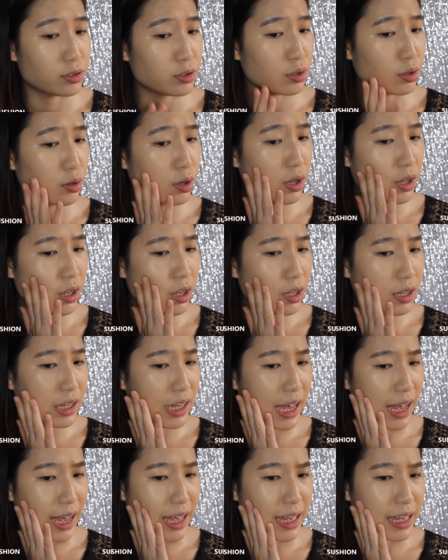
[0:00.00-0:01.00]
So
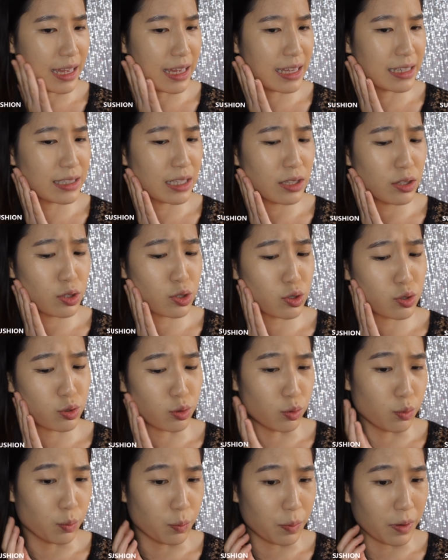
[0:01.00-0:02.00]
yeah, it isn't
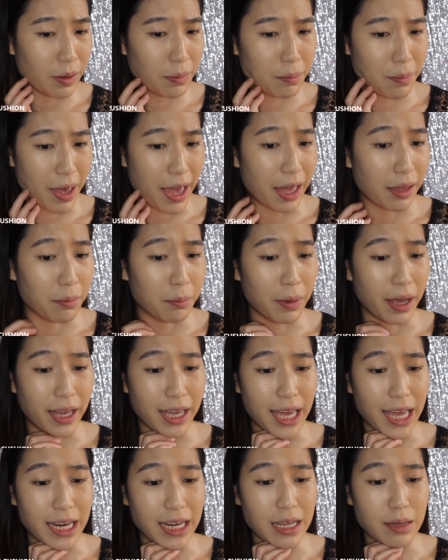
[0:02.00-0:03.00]
super matte by
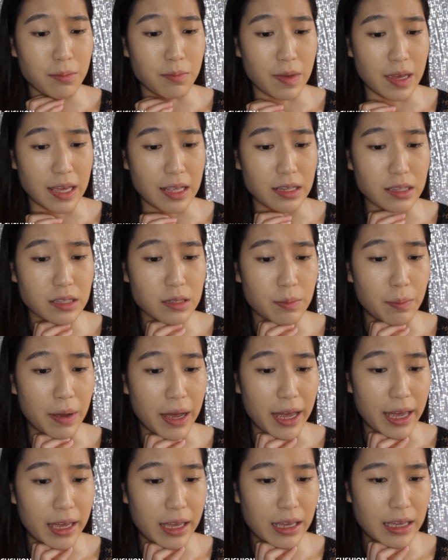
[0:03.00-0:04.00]
any means,
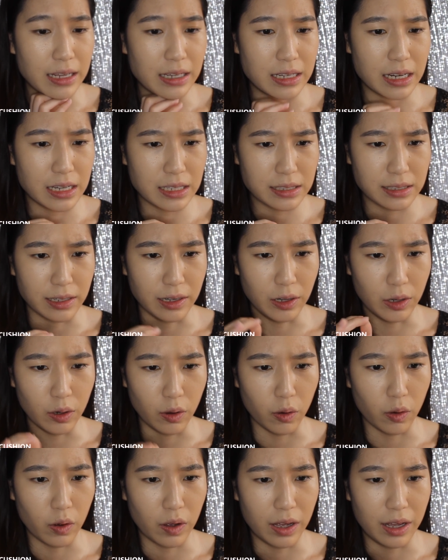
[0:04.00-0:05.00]
but it does
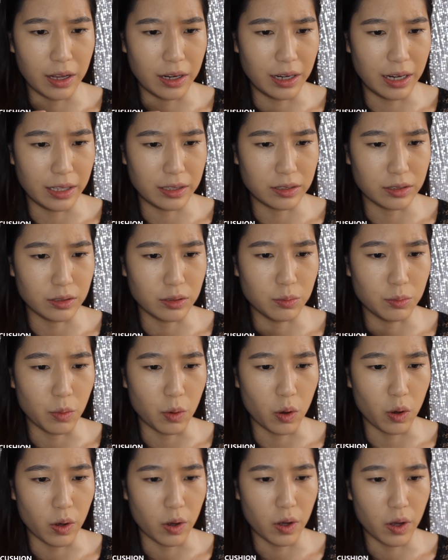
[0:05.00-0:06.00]
look a little
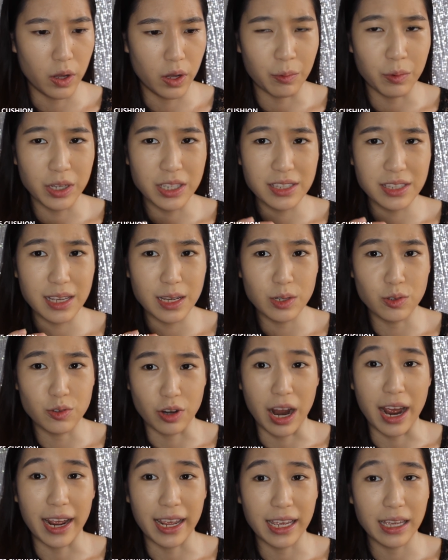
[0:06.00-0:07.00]
more, I wouldn't say
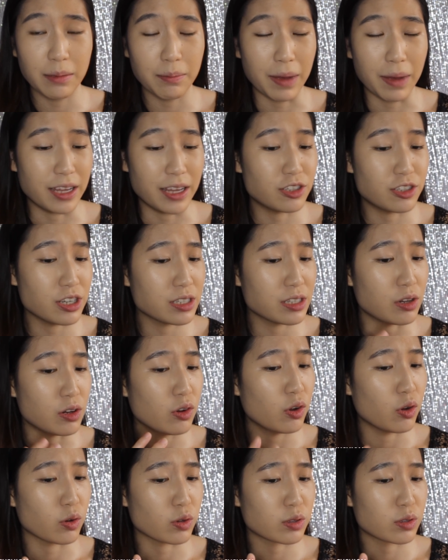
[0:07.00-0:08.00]
drying, but it just
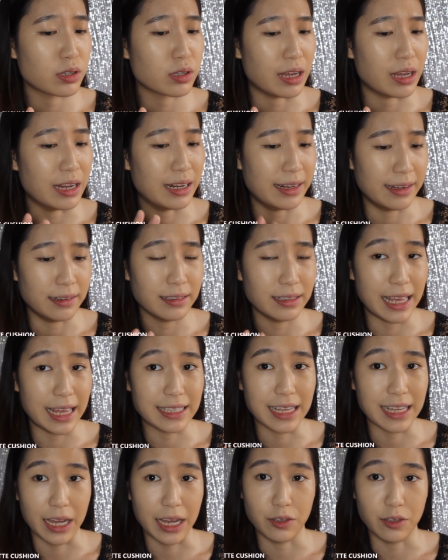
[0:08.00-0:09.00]
looks a little
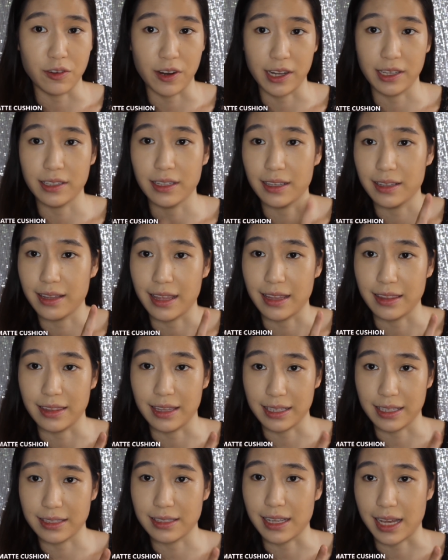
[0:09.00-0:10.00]
less hydrated than
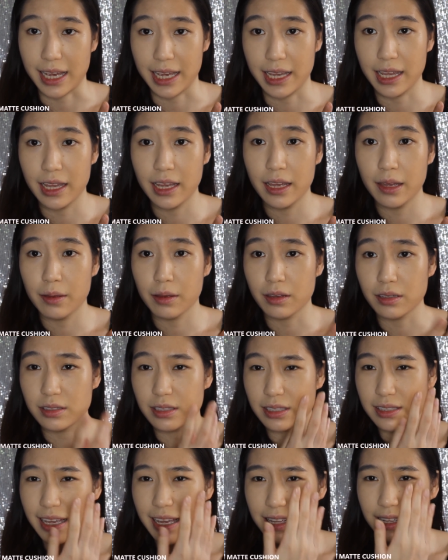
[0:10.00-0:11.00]
this side, because
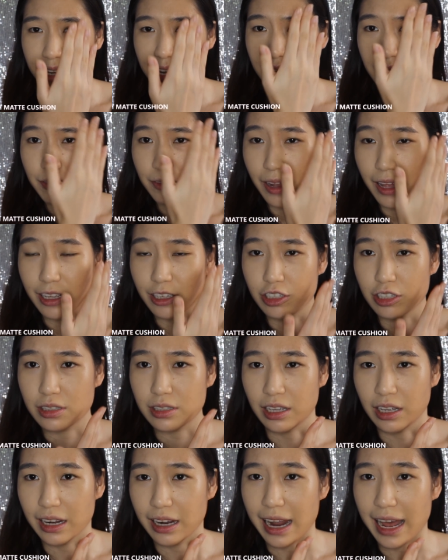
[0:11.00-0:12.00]
this side it kind of like
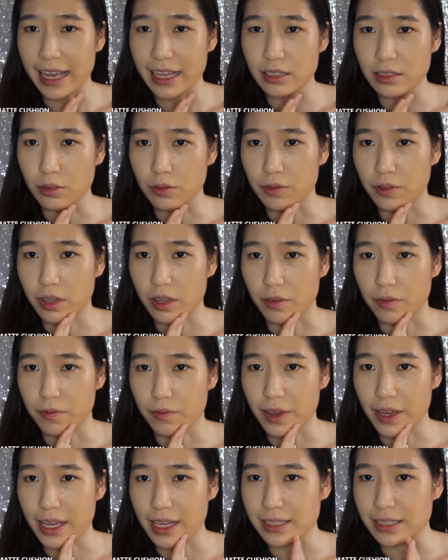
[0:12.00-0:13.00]
just glides over the
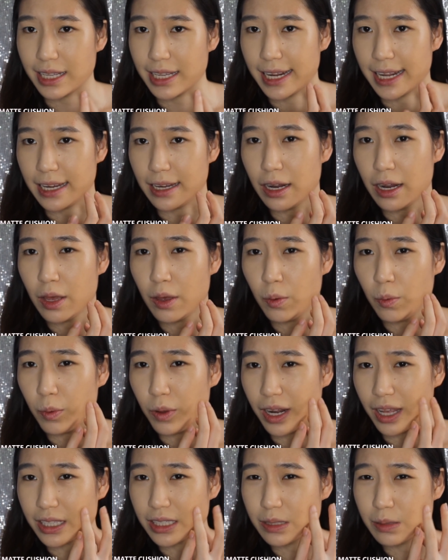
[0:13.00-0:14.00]
face, and then
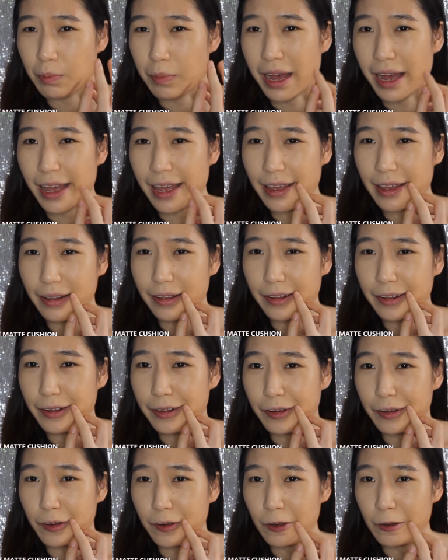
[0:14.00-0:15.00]
when I smile
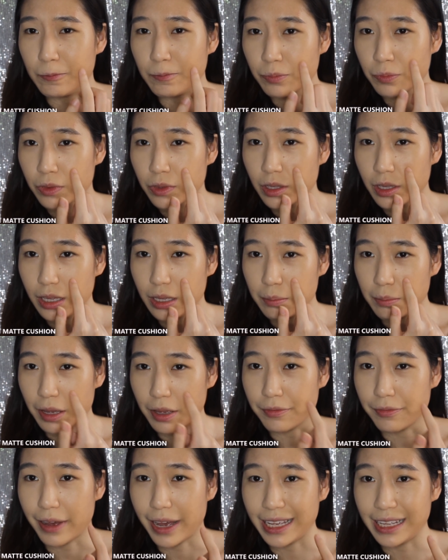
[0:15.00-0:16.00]
or in my
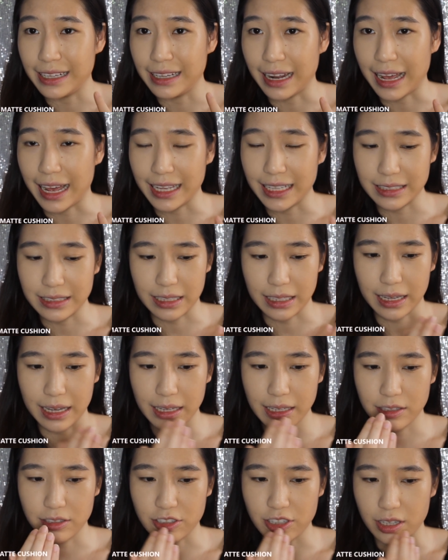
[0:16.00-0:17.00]
fine lines, it
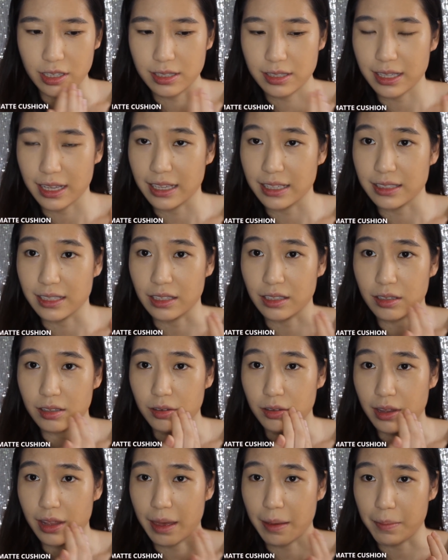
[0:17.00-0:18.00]
kind of just sinks
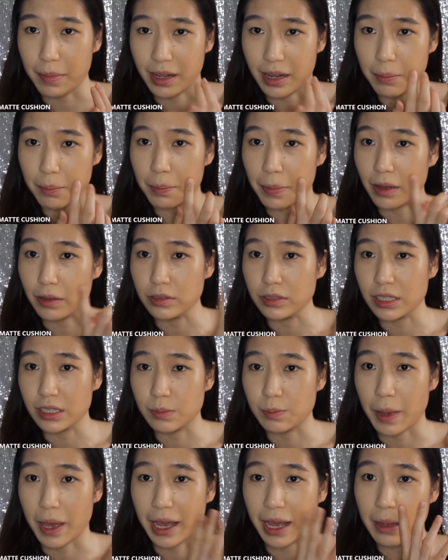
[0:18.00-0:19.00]
into them and then bounces
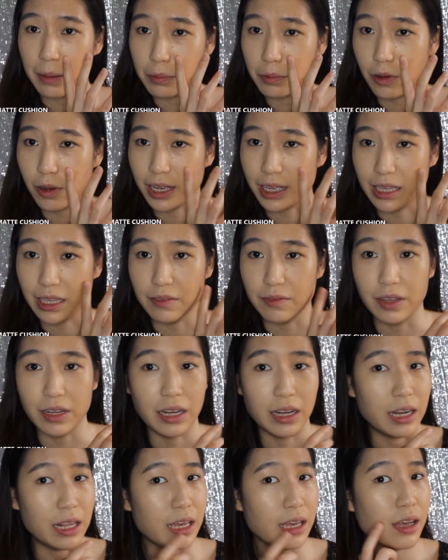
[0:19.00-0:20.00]
back up quite
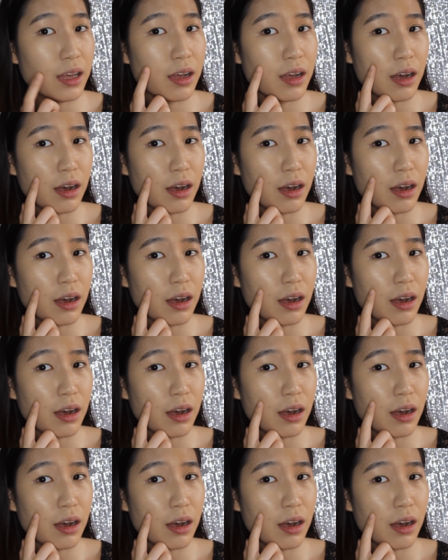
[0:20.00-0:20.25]
evenly.